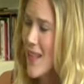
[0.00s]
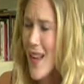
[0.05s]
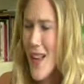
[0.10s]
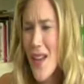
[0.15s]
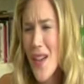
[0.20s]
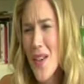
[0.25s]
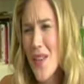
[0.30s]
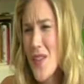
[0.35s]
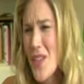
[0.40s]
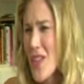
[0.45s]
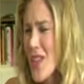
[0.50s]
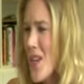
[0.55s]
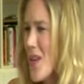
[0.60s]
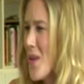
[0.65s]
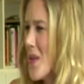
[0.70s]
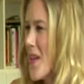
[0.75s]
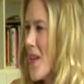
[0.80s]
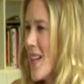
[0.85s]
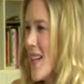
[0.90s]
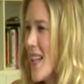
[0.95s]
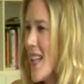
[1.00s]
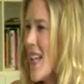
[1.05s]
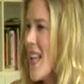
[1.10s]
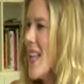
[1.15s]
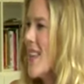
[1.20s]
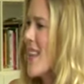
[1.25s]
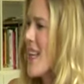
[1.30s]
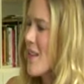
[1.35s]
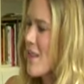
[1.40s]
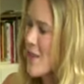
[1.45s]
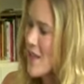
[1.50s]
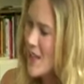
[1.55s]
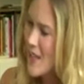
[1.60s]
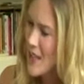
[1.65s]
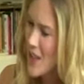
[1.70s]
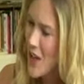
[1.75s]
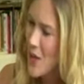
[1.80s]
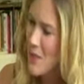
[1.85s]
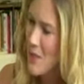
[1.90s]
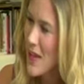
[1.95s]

No, you know what? There are so